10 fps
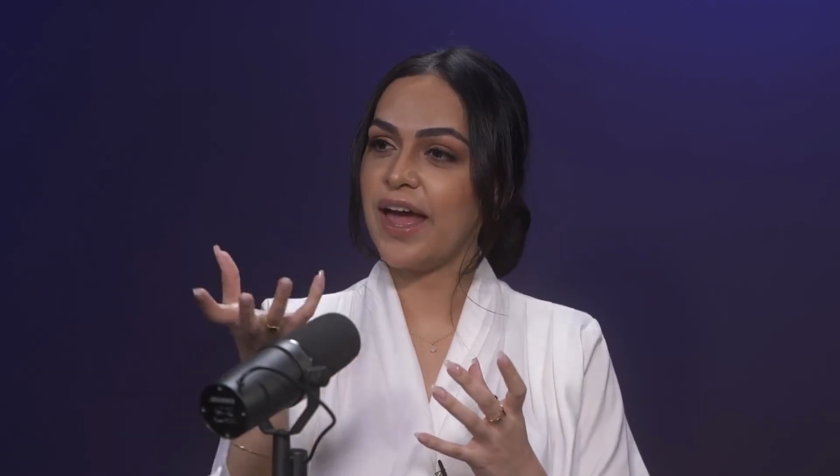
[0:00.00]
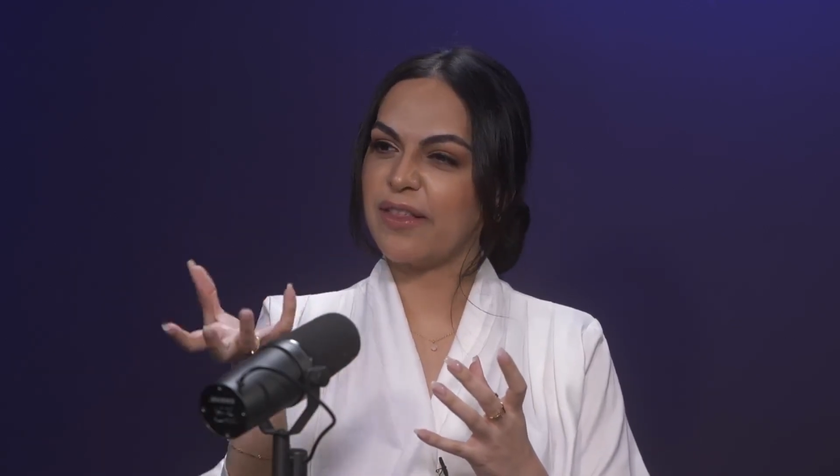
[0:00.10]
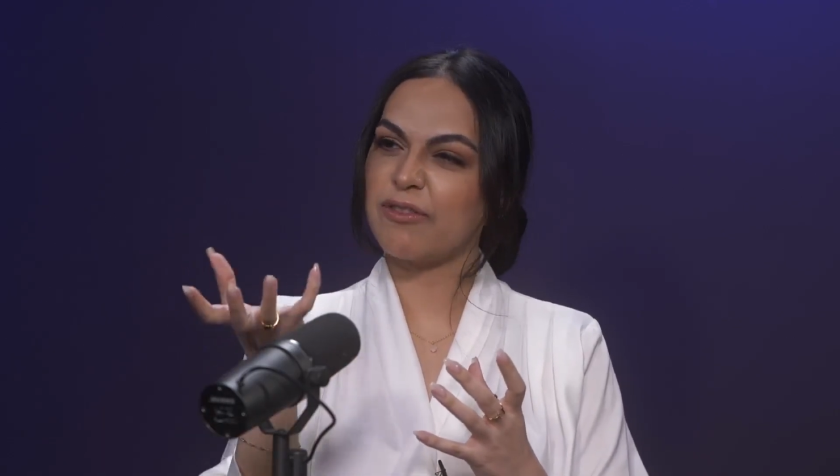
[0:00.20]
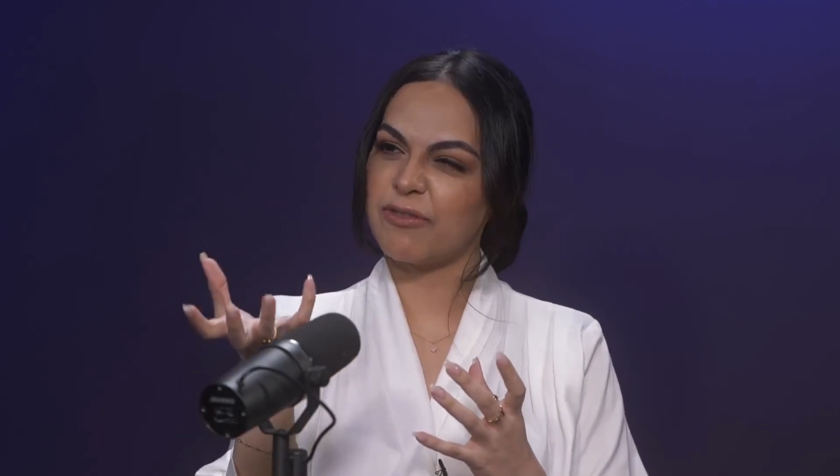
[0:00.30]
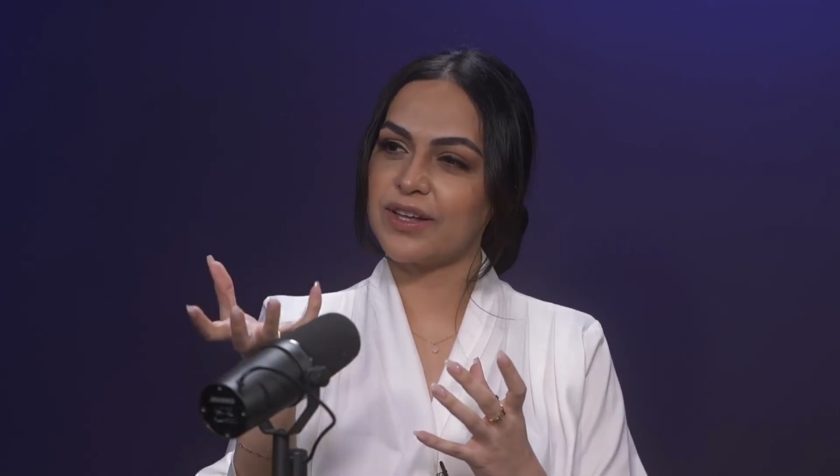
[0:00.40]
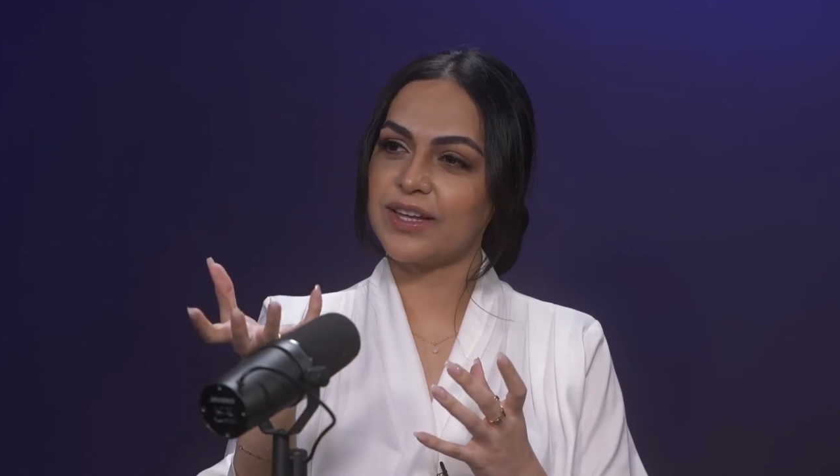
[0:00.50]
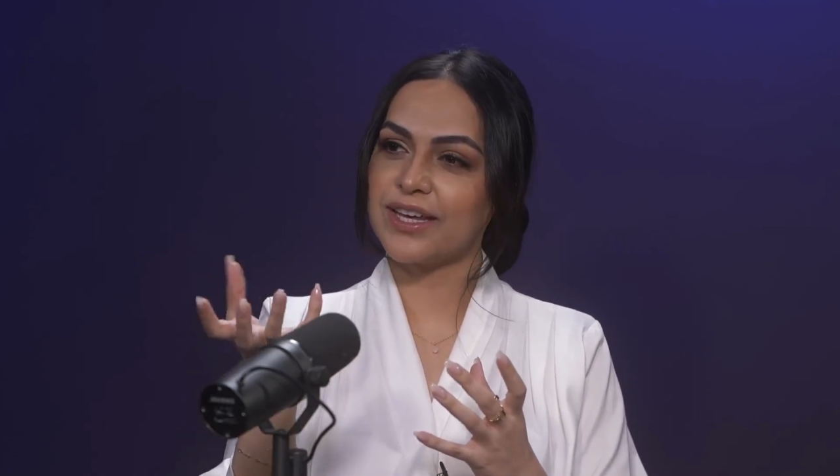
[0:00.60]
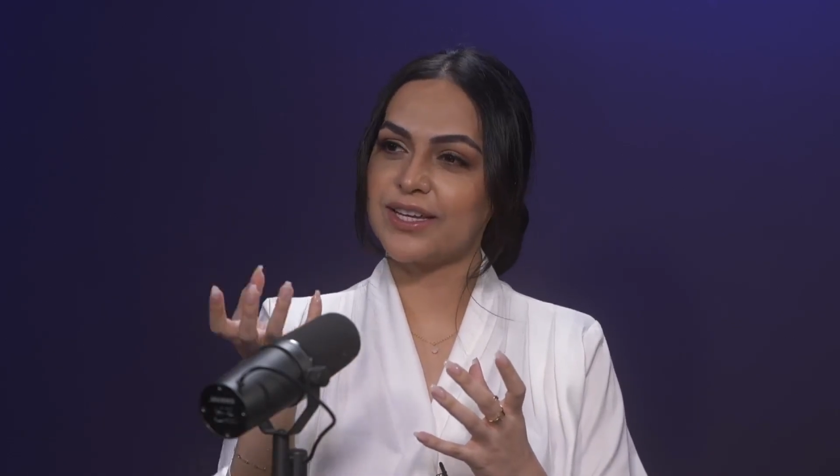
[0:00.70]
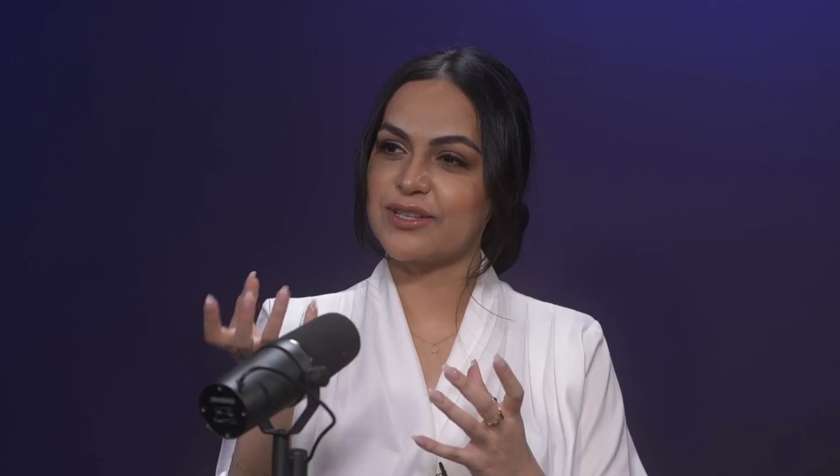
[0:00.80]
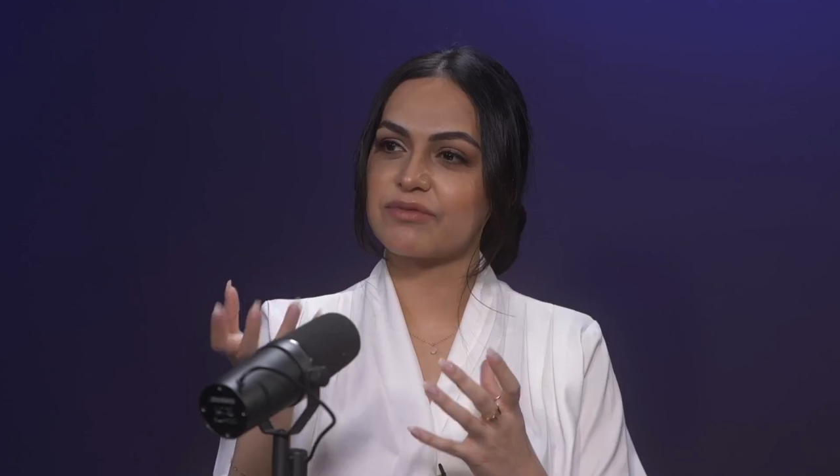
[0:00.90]
and the
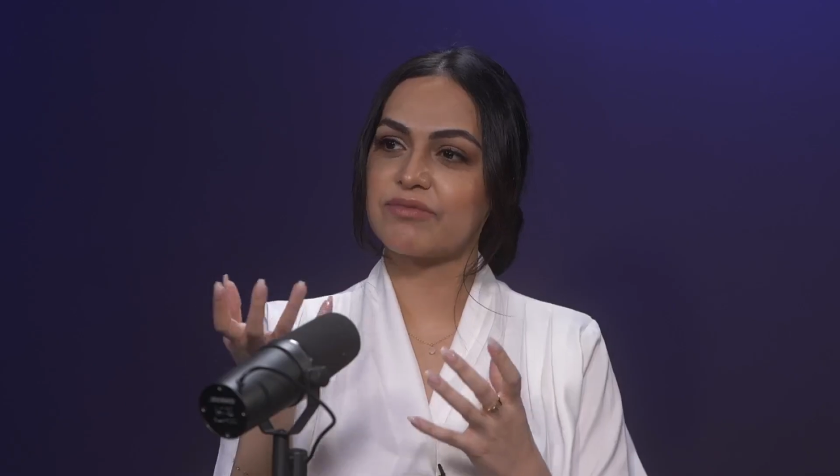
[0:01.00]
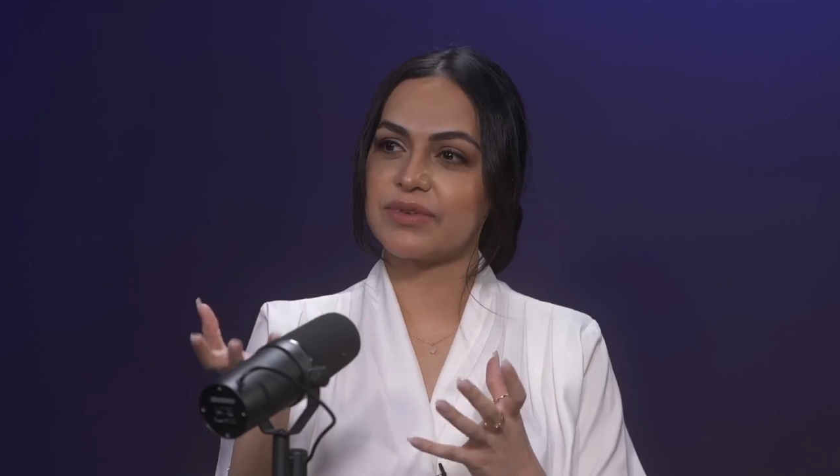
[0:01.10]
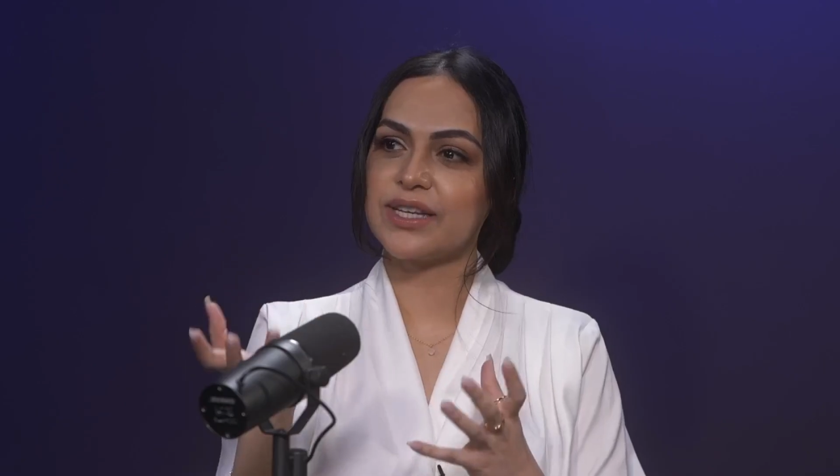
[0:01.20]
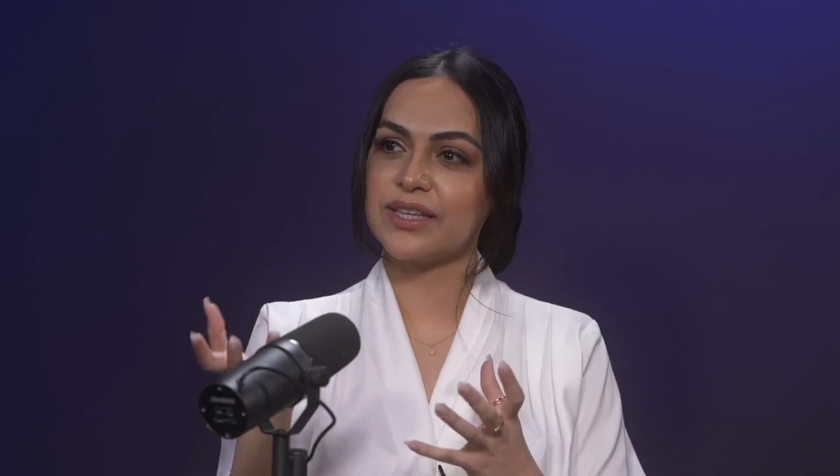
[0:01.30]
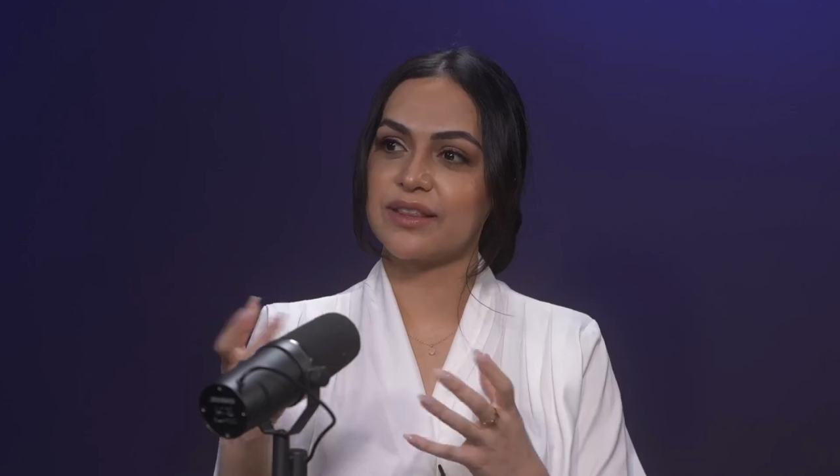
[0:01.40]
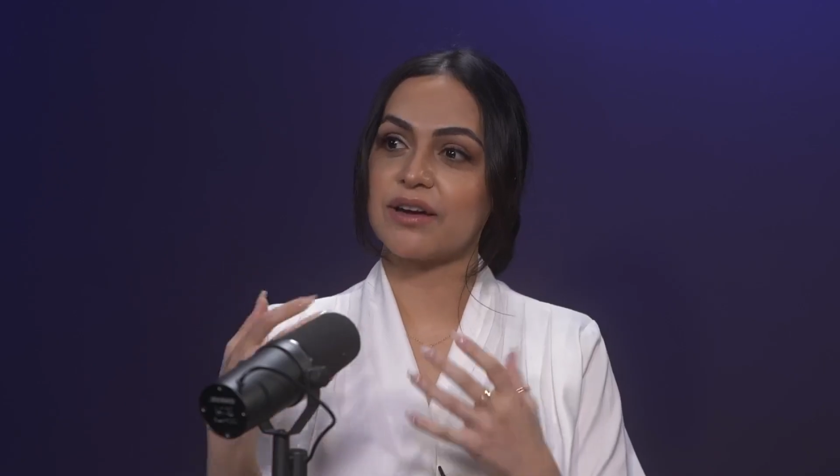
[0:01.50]
filling is really the